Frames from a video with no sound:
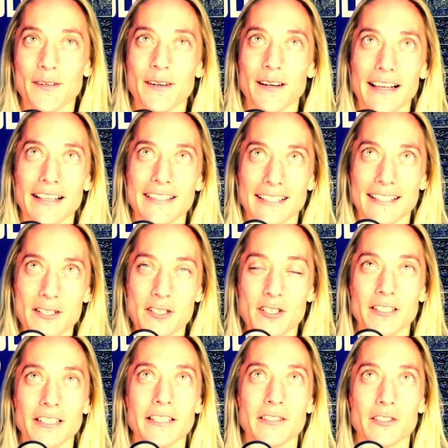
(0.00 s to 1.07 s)

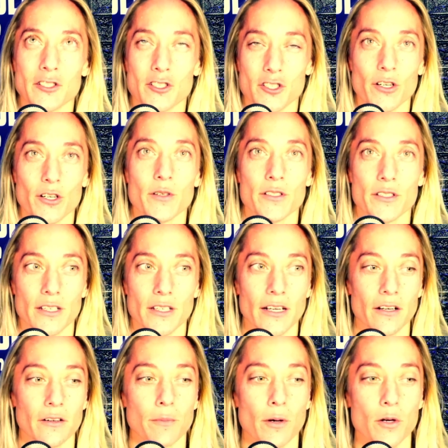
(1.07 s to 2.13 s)
essentially, the show is like
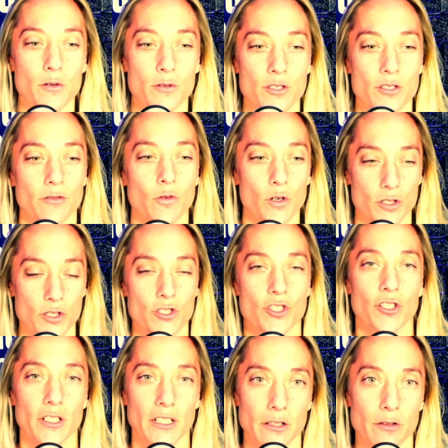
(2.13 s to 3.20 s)
a post-divorce
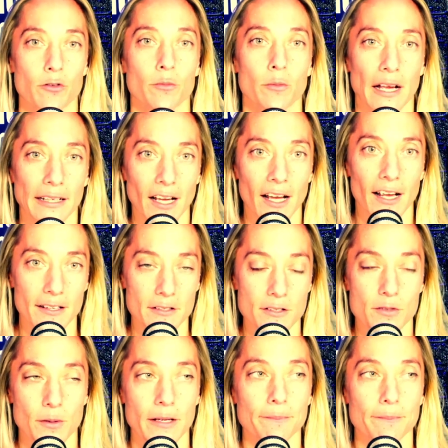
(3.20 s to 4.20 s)
journey through my eyes, right?